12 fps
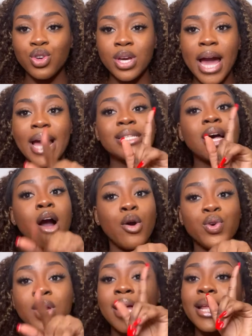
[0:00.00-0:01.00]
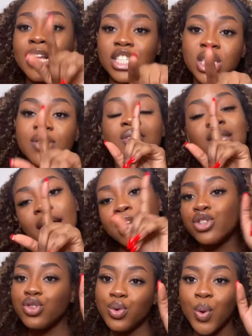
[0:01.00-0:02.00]
guys how you can achieve that
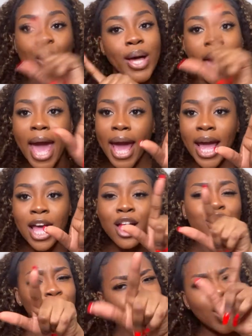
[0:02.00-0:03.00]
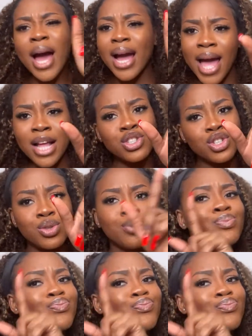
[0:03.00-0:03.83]
too, okay? You know, I got you,